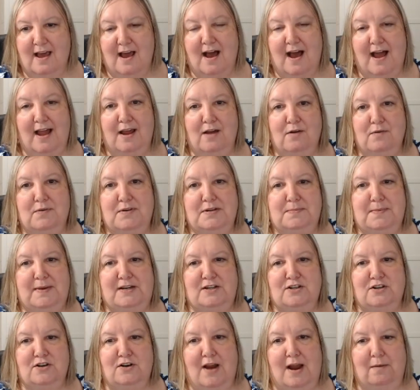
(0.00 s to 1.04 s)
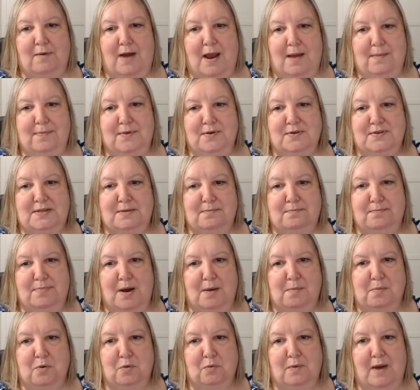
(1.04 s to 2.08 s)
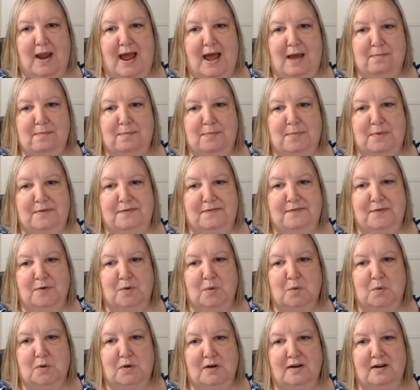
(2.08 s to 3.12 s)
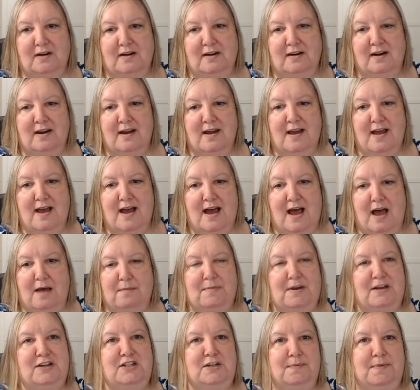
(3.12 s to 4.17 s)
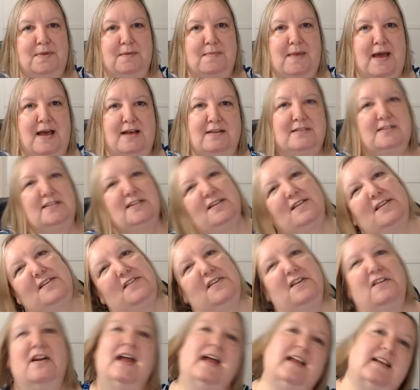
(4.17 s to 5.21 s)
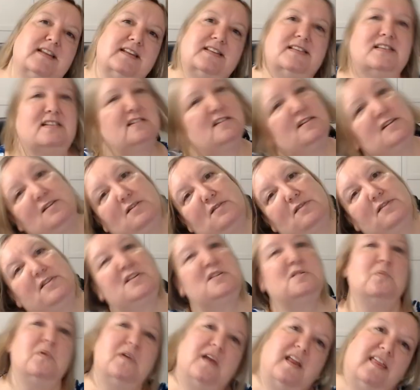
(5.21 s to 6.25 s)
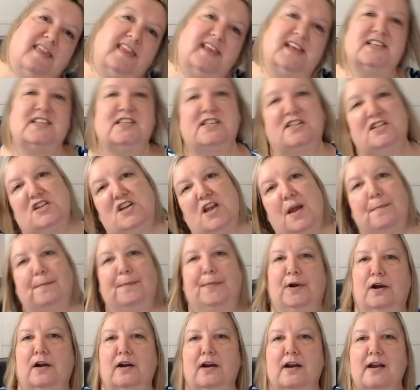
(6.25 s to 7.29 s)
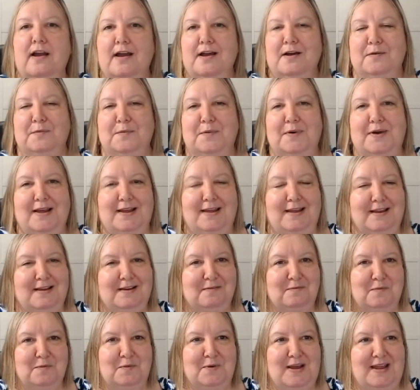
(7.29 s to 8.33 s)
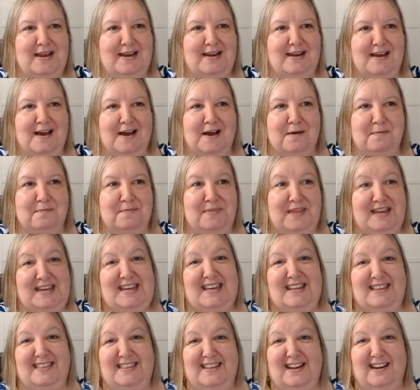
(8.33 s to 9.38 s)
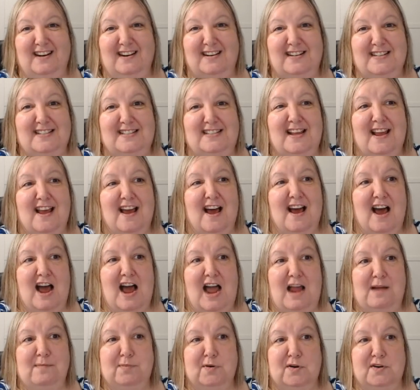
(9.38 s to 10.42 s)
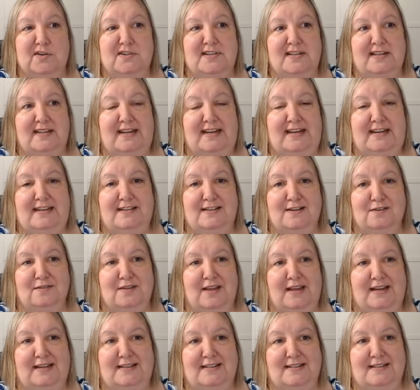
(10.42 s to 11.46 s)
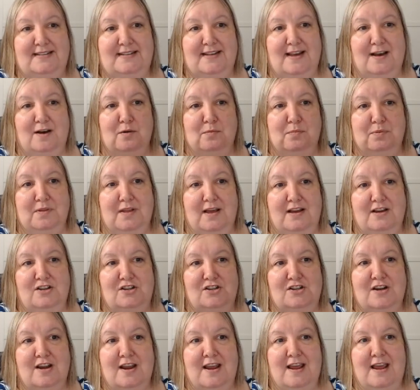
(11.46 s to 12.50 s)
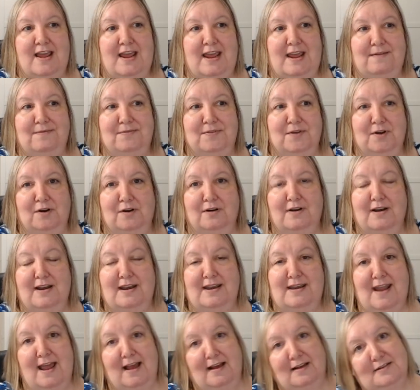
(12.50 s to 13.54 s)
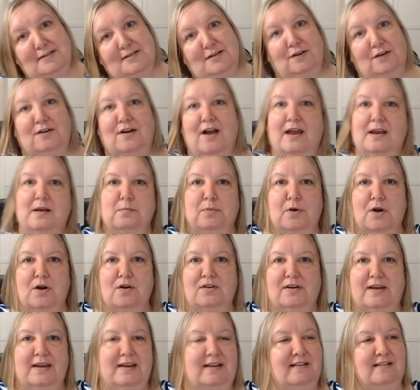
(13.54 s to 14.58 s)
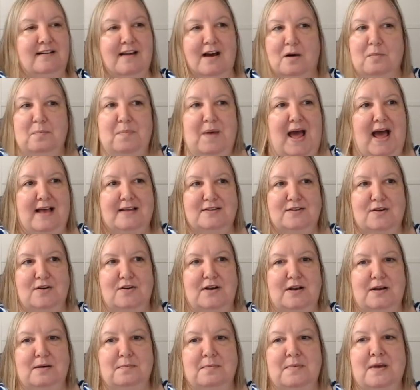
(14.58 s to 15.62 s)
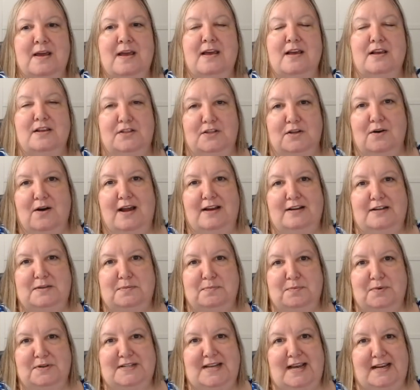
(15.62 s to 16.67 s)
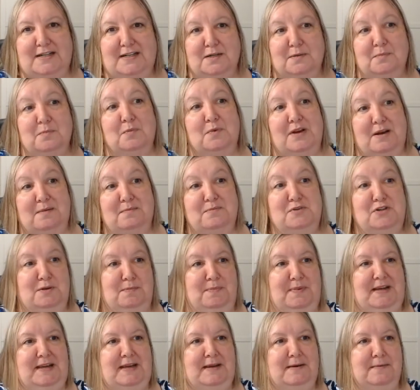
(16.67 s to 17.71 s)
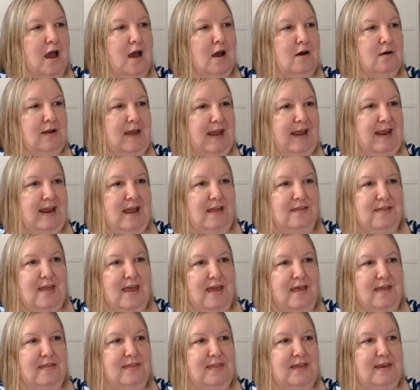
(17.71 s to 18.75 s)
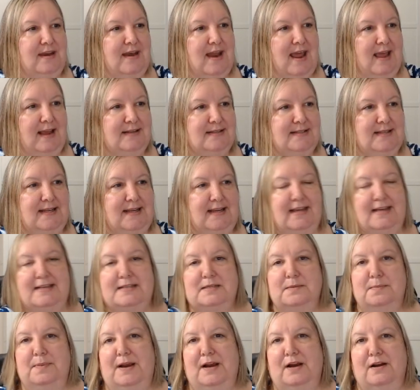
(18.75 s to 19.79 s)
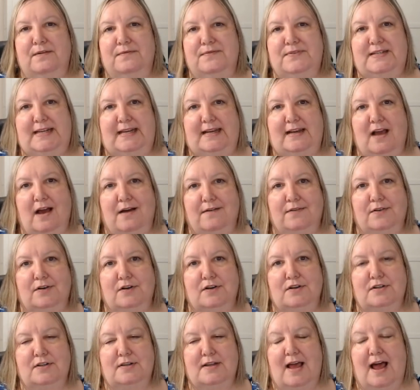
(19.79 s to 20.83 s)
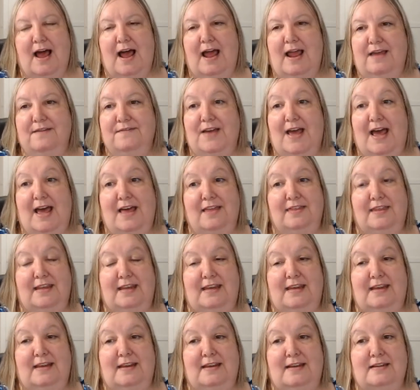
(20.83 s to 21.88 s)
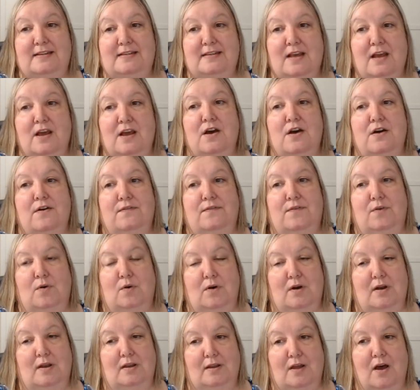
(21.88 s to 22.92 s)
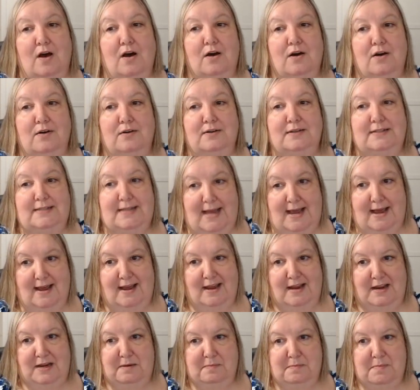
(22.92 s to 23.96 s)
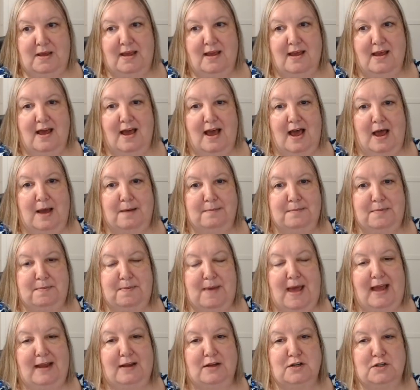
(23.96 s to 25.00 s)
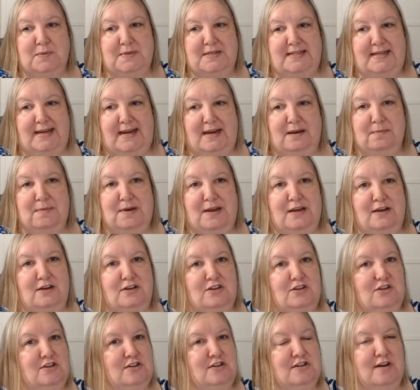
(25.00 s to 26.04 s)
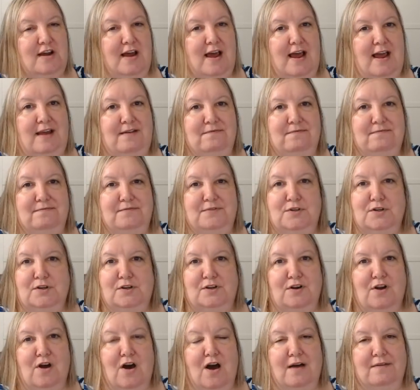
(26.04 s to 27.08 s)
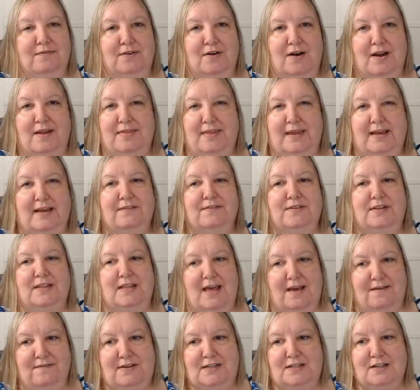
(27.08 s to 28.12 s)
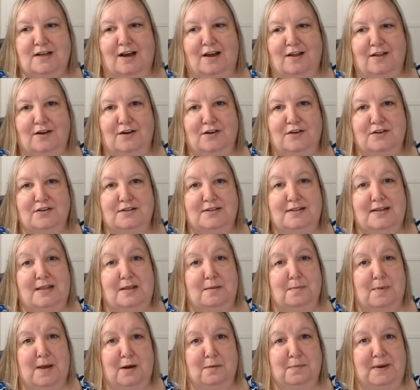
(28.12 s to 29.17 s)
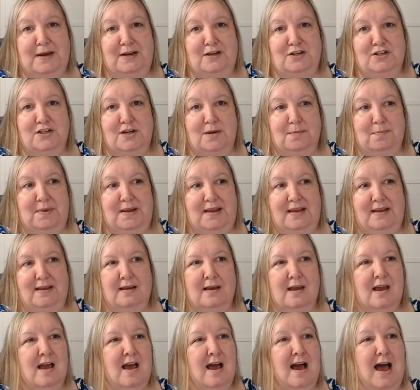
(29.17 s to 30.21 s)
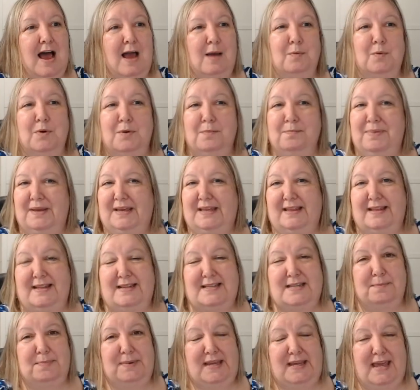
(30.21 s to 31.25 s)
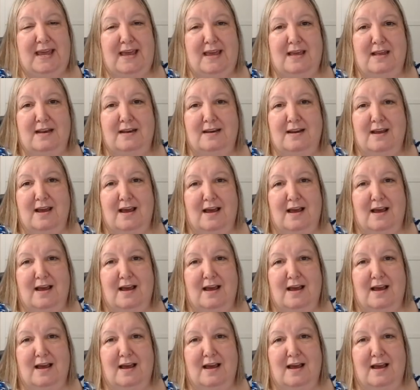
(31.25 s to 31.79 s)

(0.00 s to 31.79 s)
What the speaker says: I always make sure I wrap those in bubble wrap before I ship them out, so that their head doesn't do this number when they get there, because I personally don't like to sell plush if their necks are kind of broken. I'll pass on them, so I just protect them when I'm shipping it. Okay, and then the next thing is a pair of seat covers. I have had these for a long time. The package was damaged. I took an offer, I think, of $11, and the buyer paid shipping. I wouldn't pick these up again.